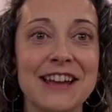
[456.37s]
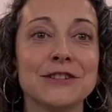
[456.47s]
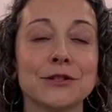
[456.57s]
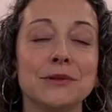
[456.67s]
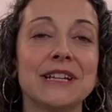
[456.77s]

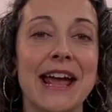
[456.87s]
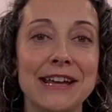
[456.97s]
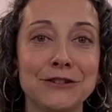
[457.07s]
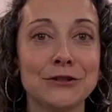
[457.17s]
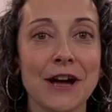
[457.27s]
So
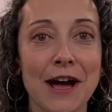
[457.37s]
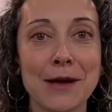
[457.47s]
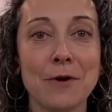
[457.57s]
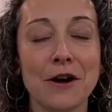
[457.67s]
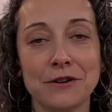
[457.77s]
take your
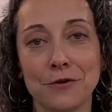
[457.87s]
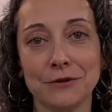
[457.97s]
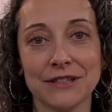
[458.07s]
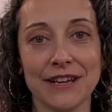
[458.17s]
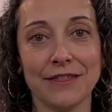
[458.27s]
time on
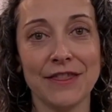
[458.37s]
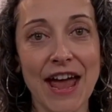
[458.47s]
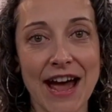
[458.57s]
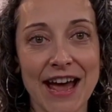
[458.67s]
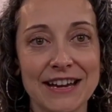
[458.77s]
notes like
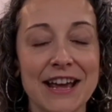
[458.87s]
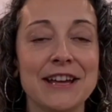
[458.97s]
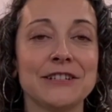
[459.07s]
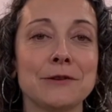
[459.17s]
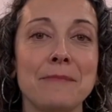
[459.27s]
that
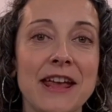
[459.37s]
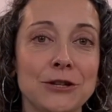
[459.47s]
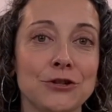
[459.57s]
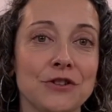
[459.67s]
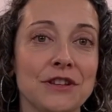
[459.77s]
to make
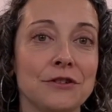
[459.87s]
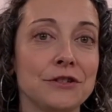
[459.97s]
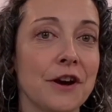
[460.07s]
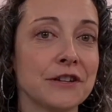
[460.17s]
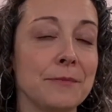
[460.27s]
sure that you're
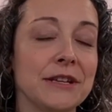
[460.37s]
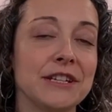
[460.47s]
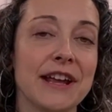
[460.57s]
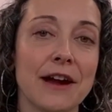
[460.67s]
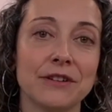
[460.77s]

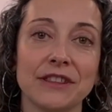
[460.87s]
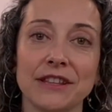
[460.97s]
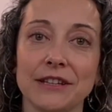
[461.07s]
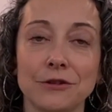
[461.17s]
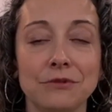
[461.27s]
documenting everything
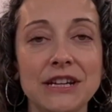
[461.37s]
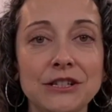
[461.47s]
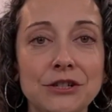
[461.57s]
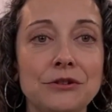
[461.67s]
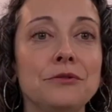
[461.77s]
that you need
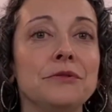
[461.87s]
to,